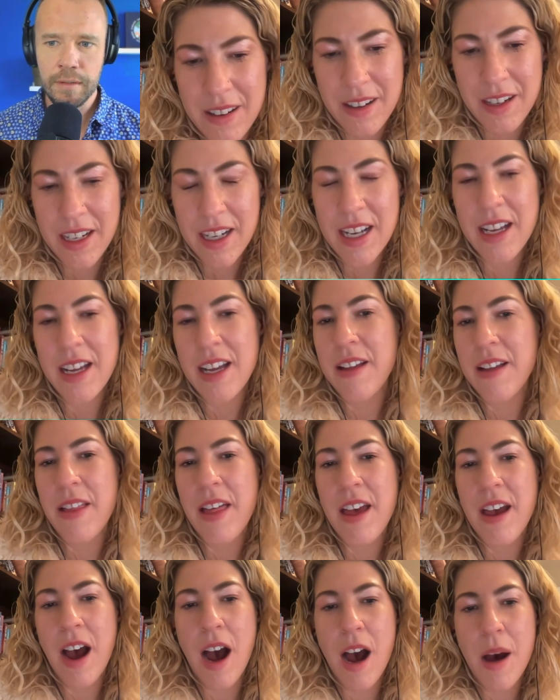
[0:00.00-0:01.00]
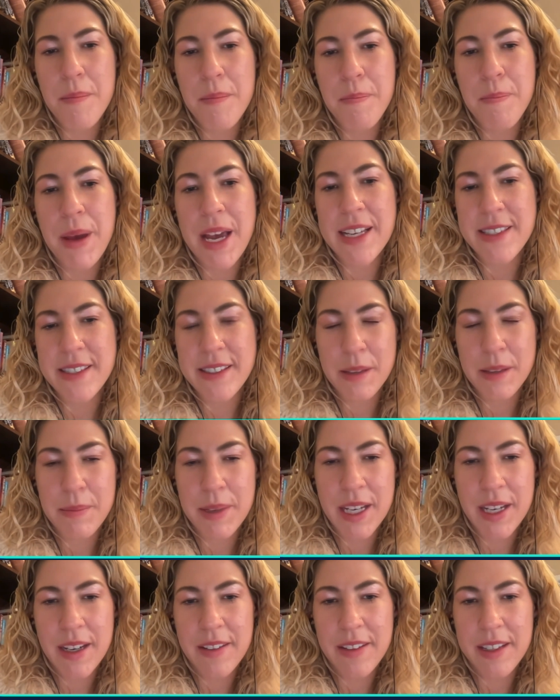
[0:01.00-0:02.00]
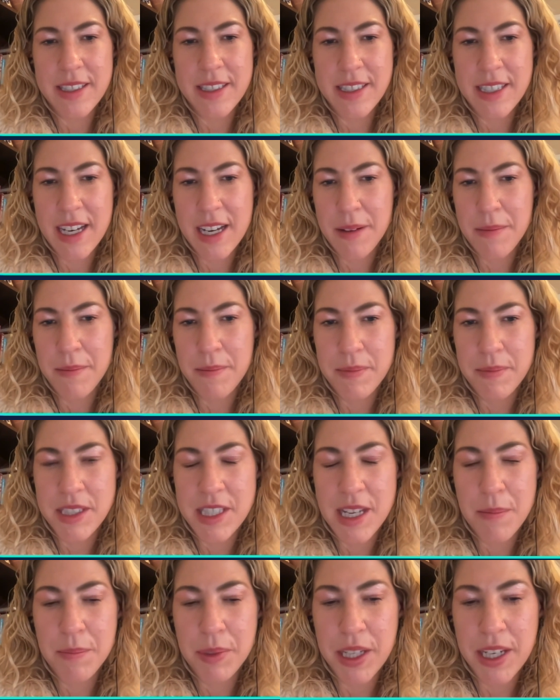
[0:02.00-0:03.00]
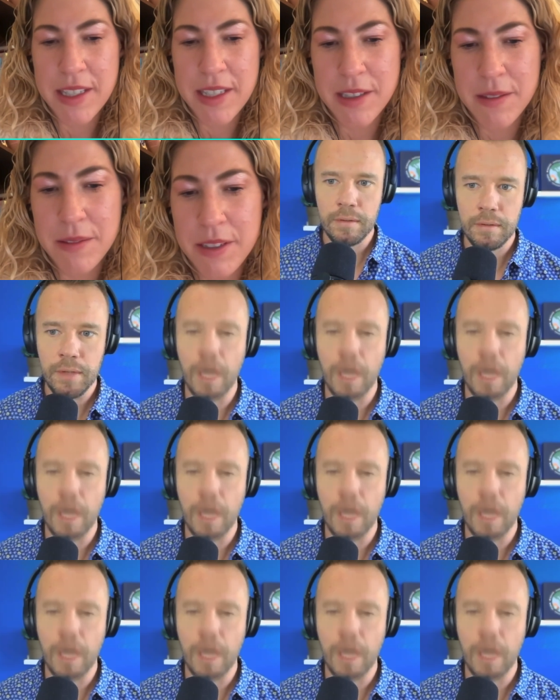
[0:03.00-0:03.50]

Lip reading: it, basically being in the same place it was when